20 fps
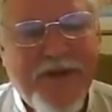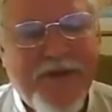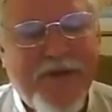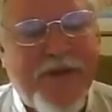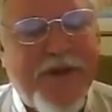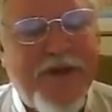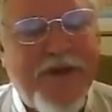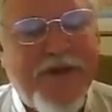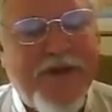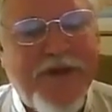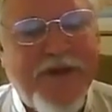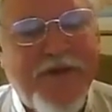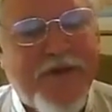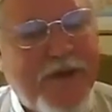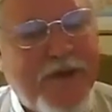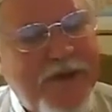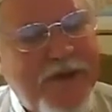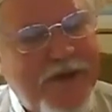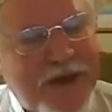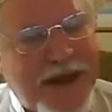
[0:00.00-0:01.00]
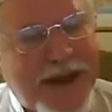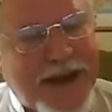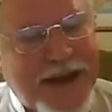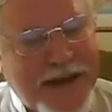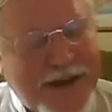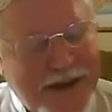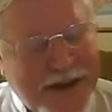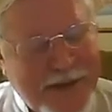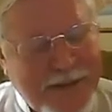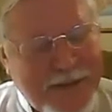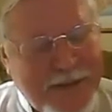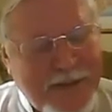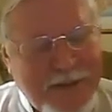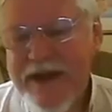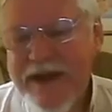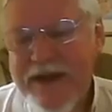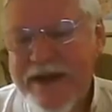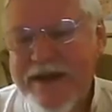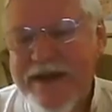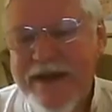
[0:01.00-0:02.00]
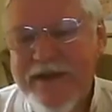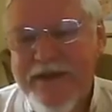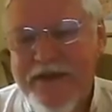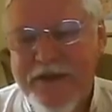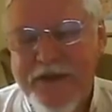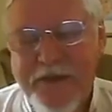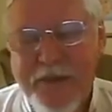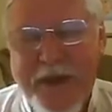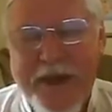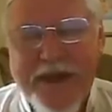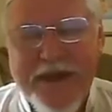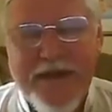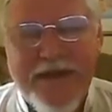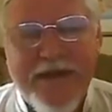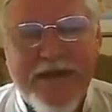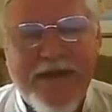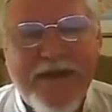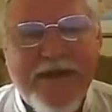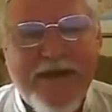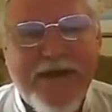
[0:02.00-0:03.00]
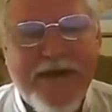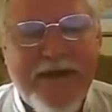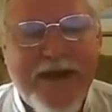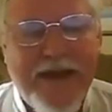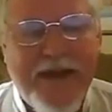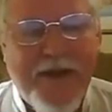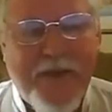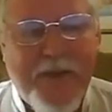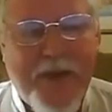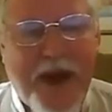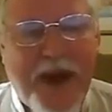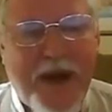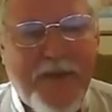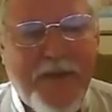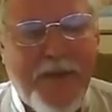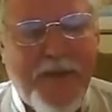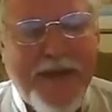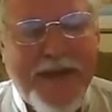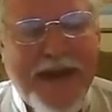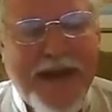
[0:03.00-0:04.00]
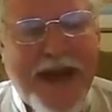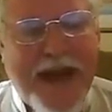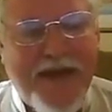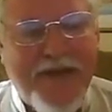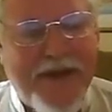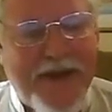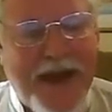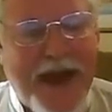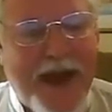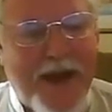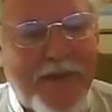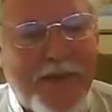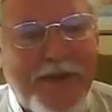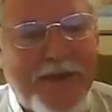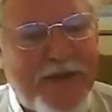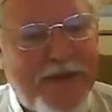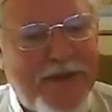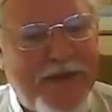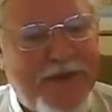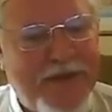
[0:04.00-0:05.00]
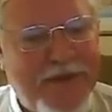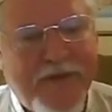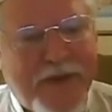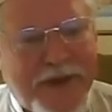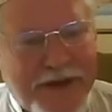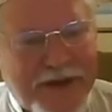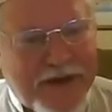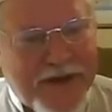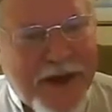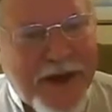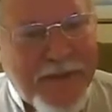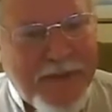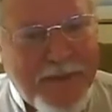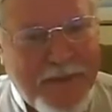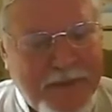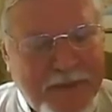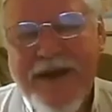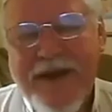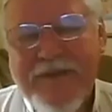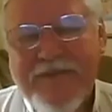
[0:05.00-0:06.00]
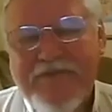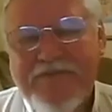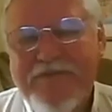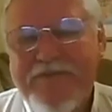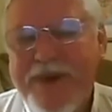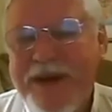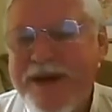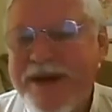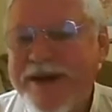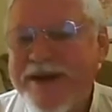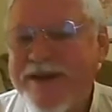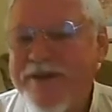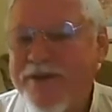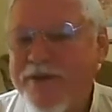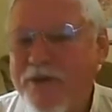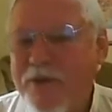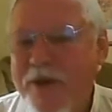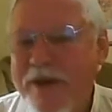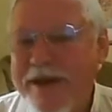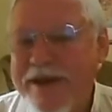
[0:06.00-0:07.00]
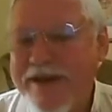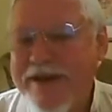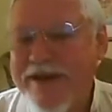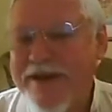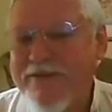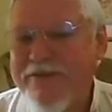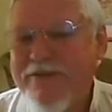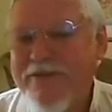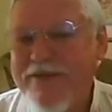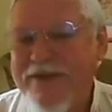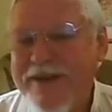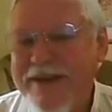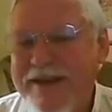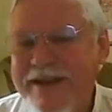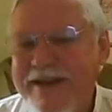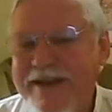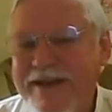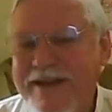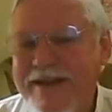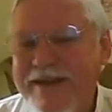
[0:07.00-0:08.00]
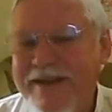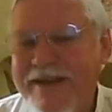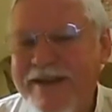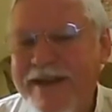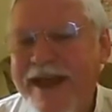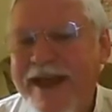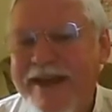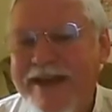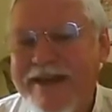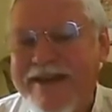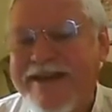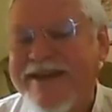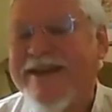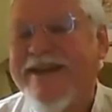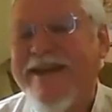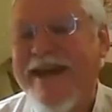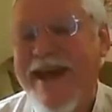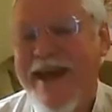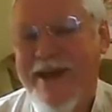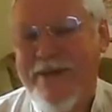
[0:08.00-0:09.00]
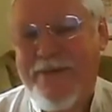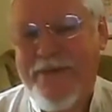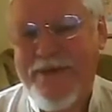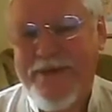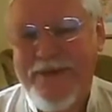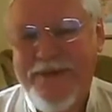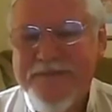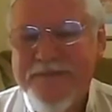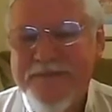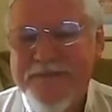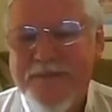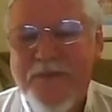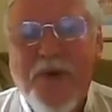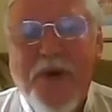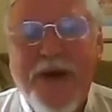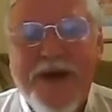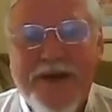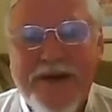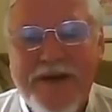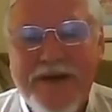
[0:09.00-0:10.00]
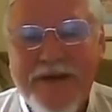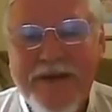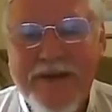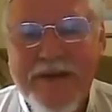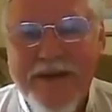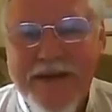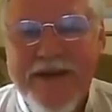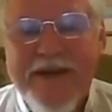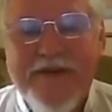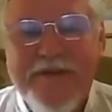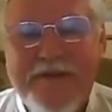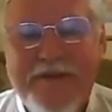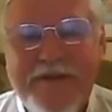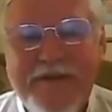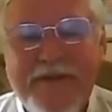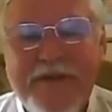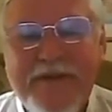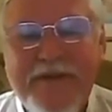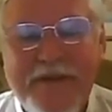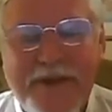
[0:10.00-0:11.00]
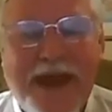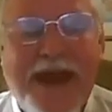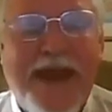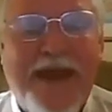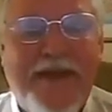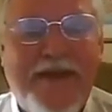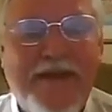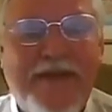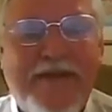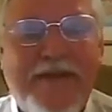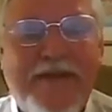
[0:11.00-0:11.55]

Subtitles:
tradition of Christianity, and I suspect that it probably hasn't happened for Islam. But what if that did happen? What if that